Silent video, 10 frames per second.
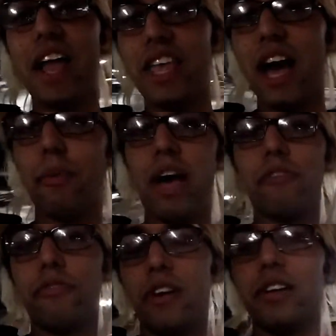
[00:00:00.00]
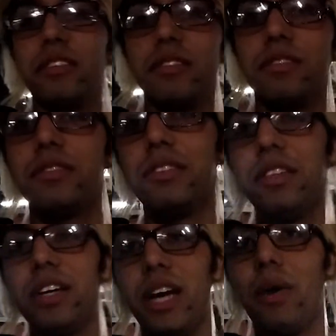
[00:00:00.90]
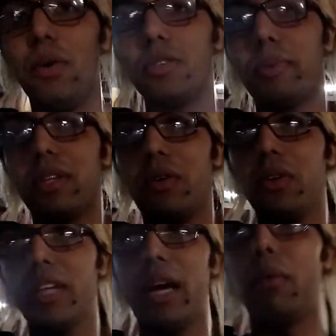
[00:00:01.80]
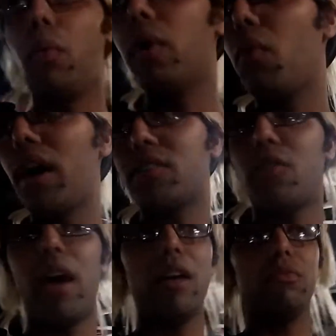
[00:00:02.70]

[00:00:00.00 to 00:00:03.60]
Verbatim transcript: yeah, we have fun. we spent the whole day. We walked around.